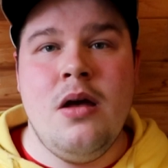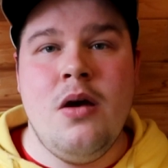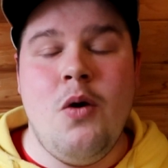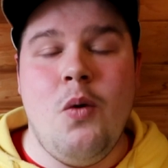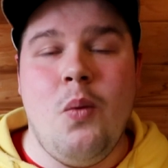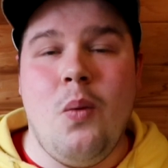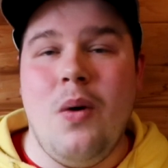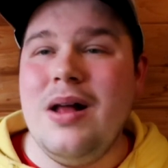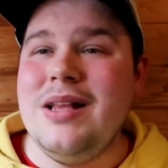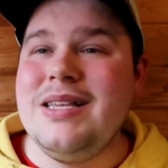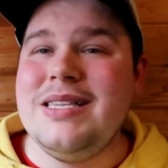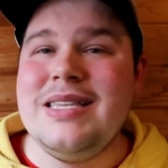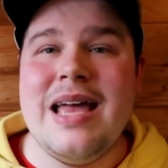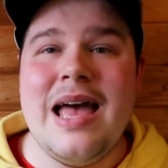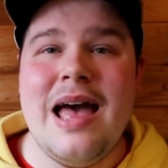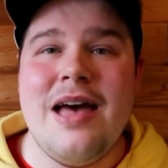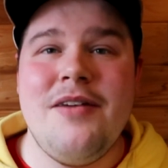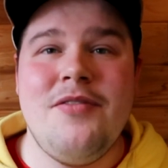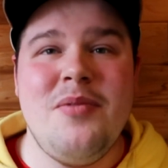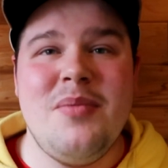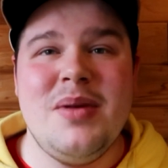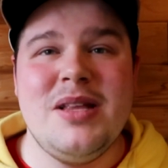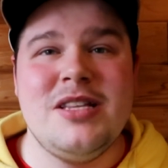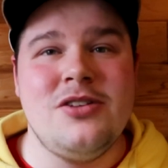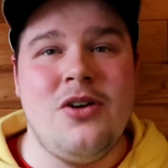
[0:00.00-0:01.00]
Ones that
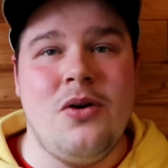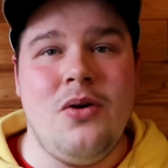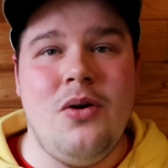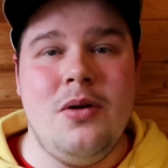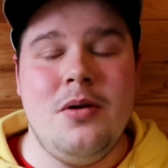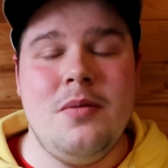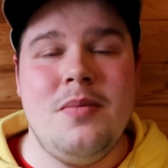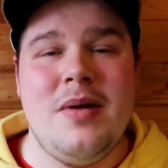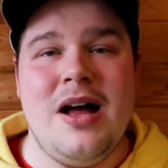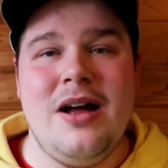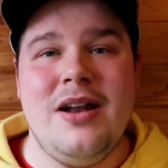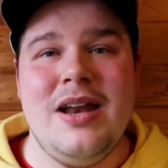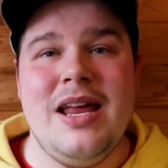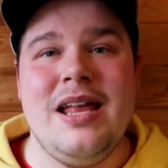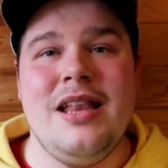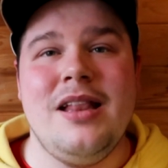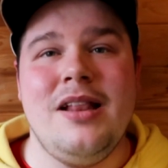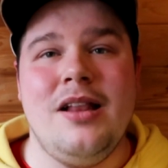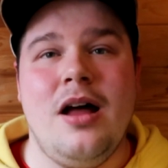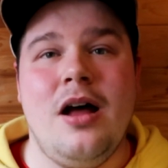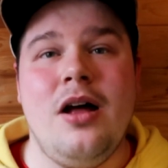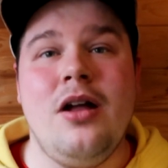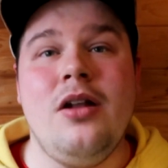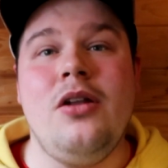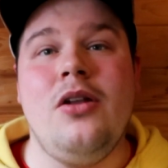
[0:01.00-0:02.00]
haven't been told about in
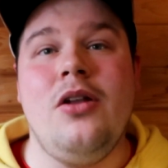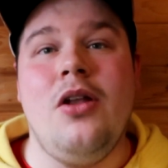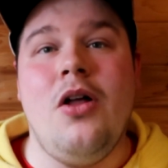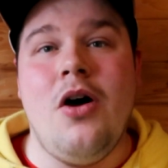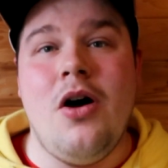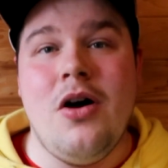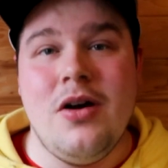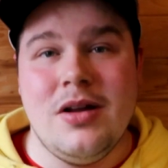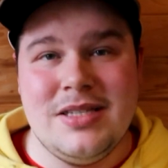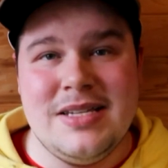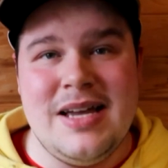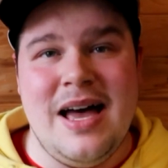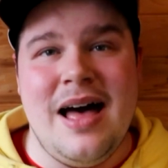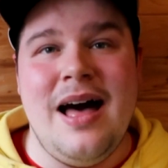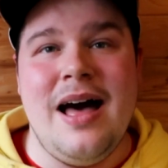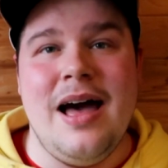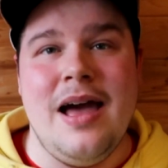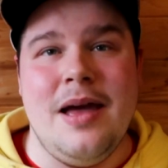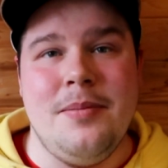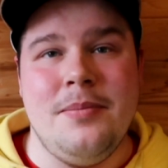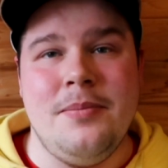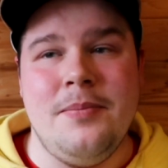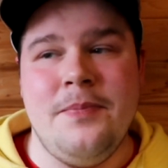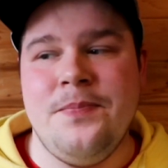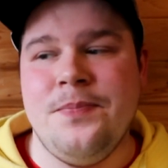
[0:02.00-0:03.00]
a long time.